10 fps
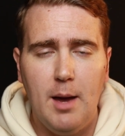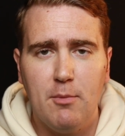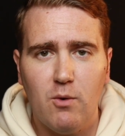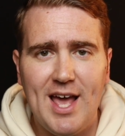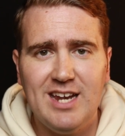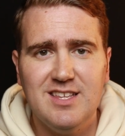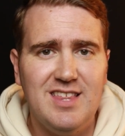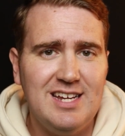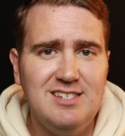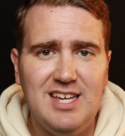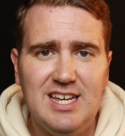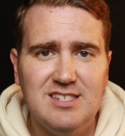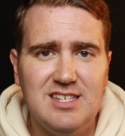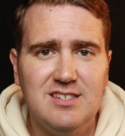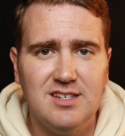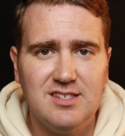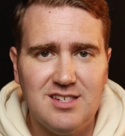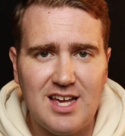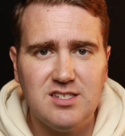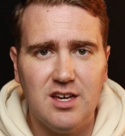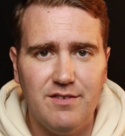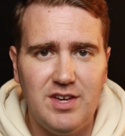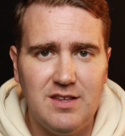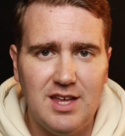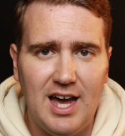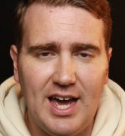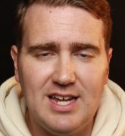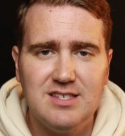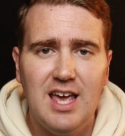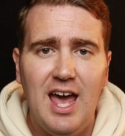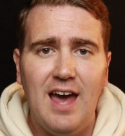Miranda then takes the success of In the Heights,